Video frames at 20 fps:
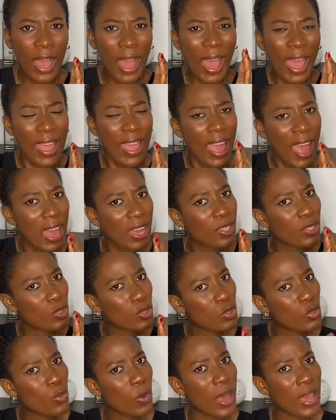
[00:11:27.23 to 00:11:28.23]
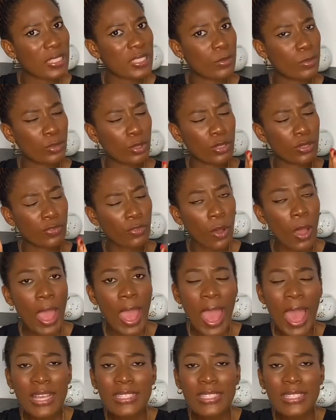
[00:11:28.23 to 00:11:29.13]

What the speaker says: I asked you why I'm sleeping on the floor.